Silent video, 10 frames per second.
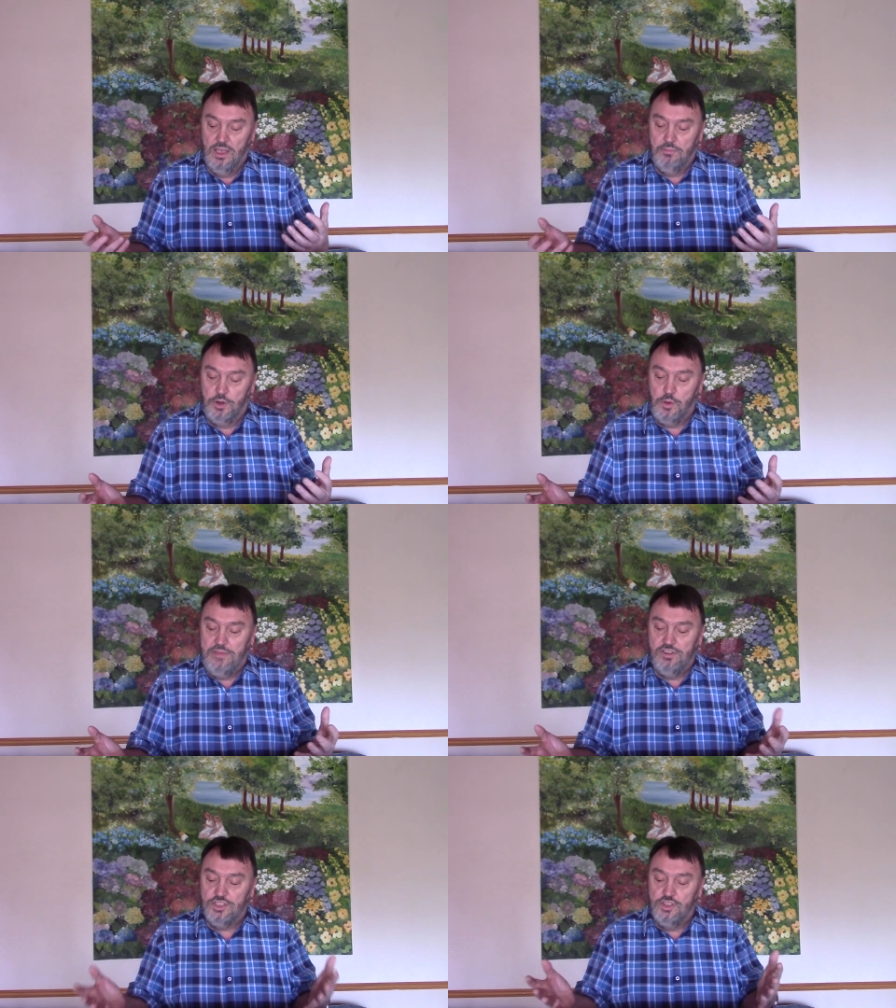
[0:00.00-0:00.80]
But
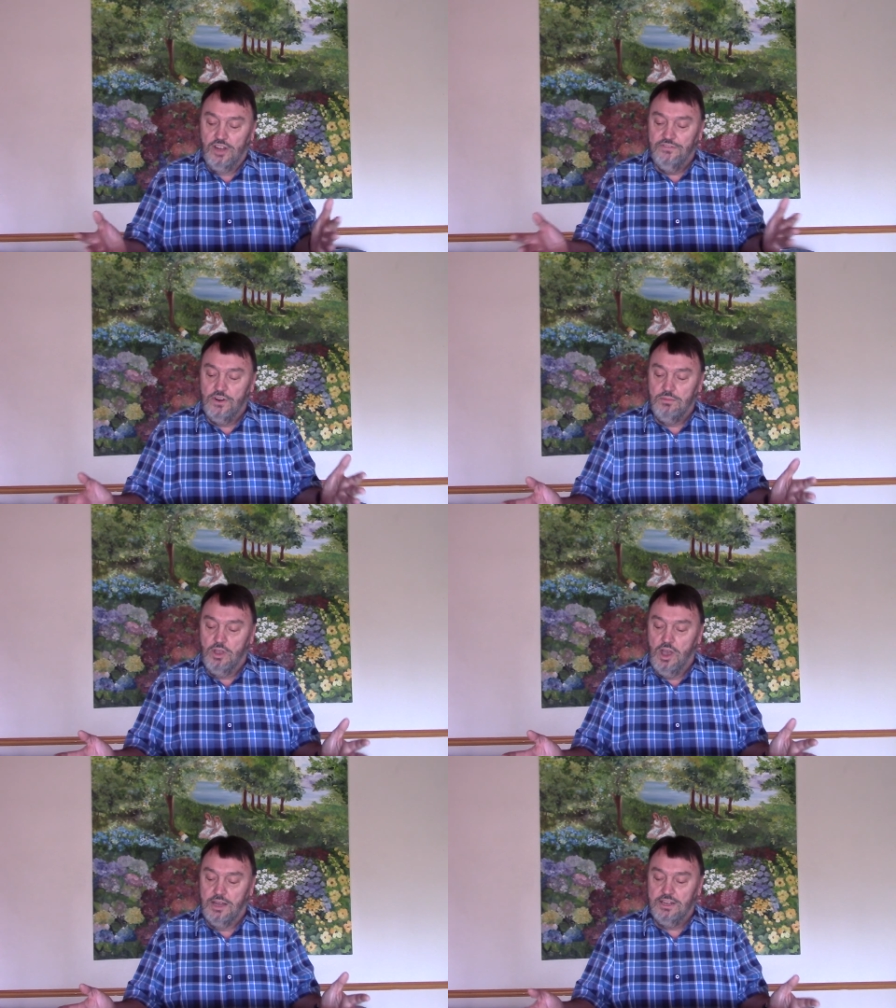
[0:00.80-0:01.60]
whoever is not from
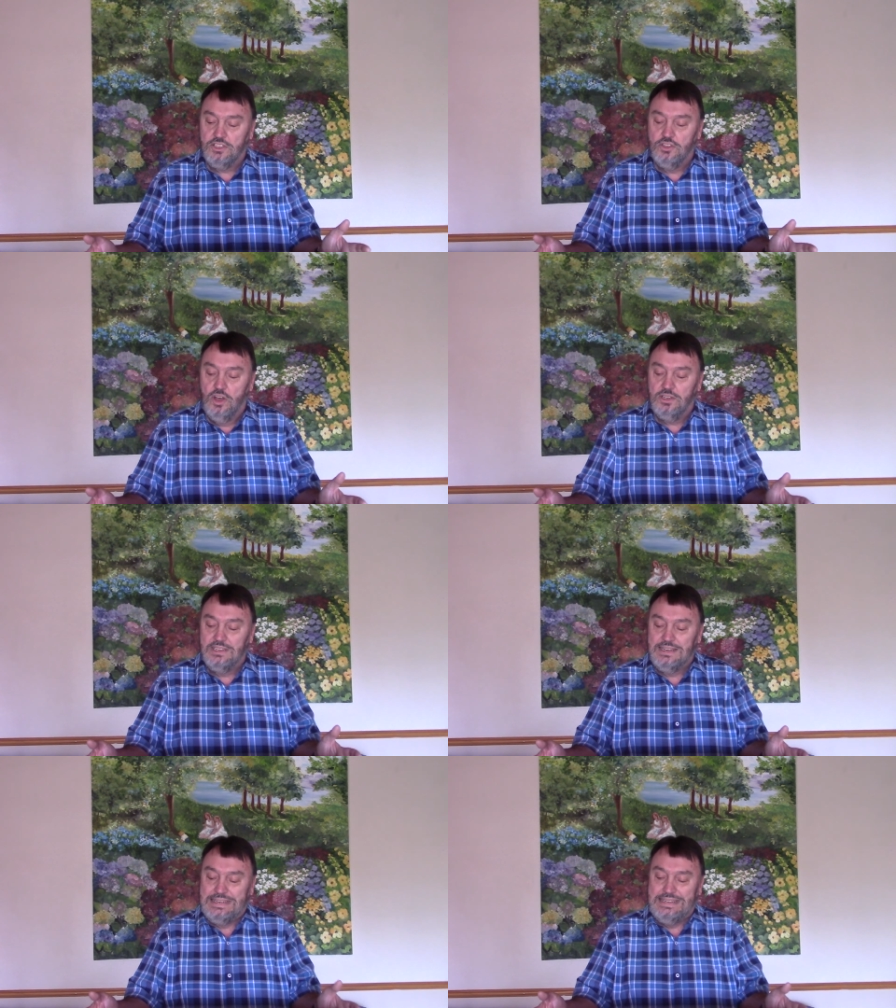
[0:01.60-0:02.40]
God does not
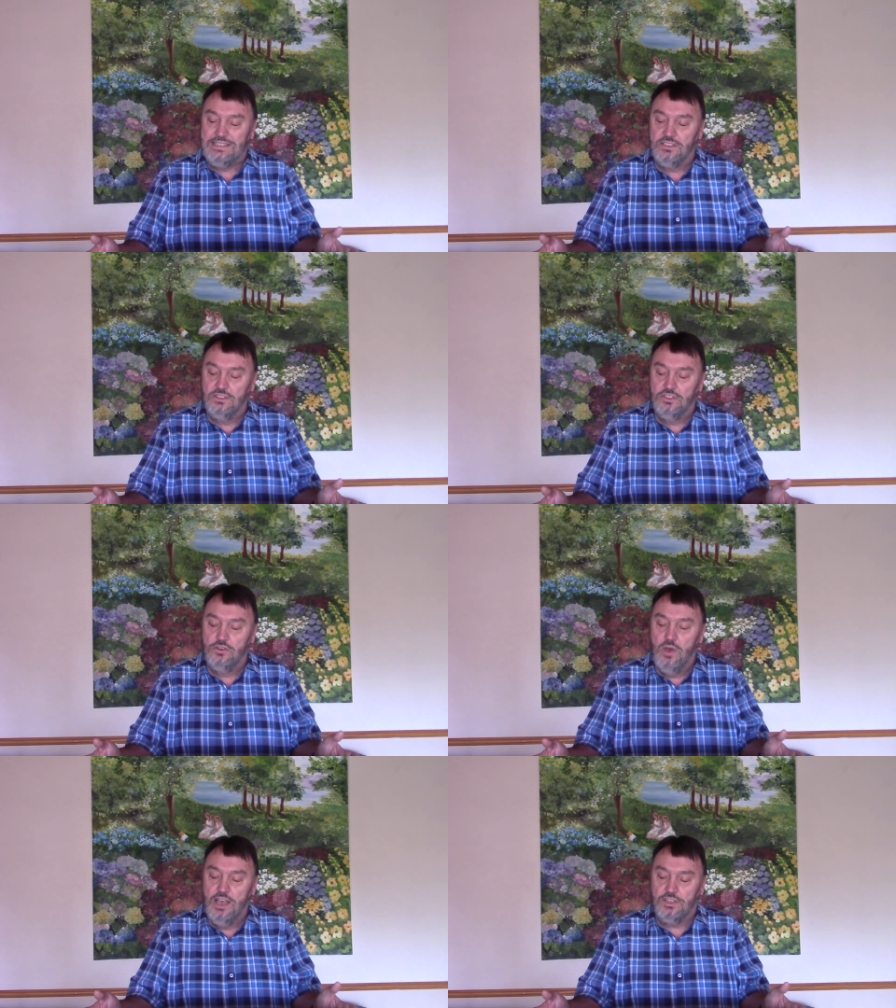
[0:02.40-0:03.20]
listen
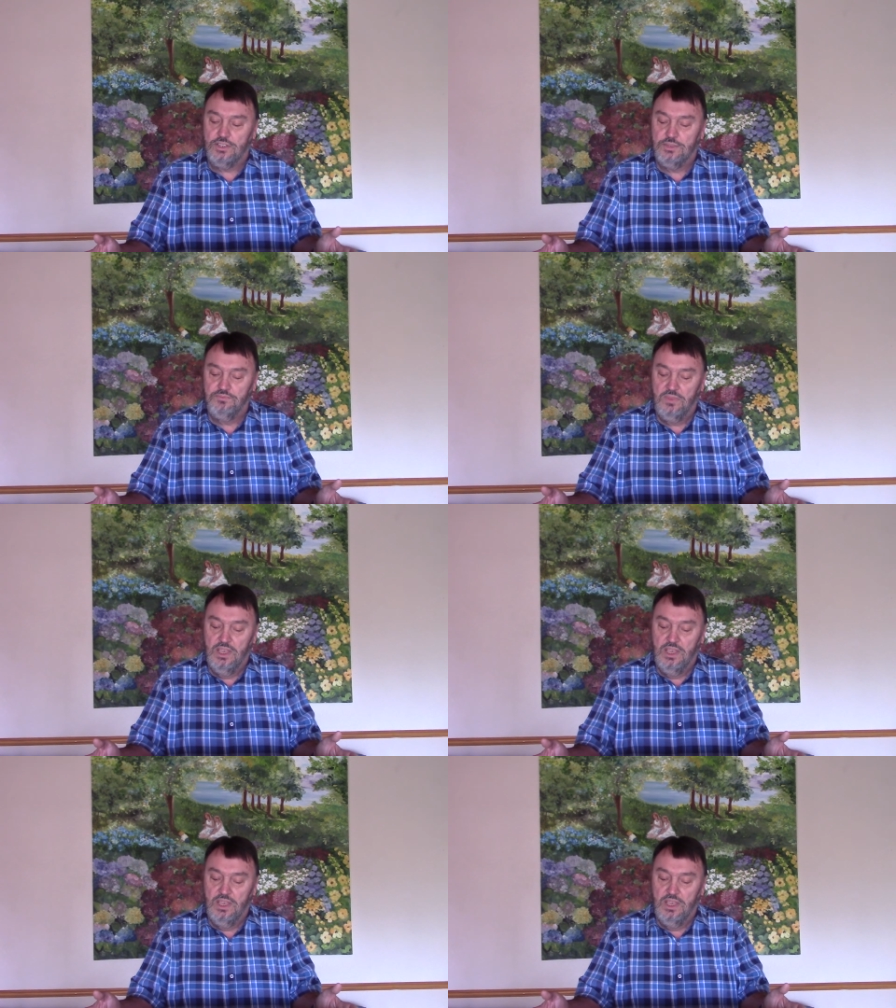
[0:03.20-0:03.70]
to us.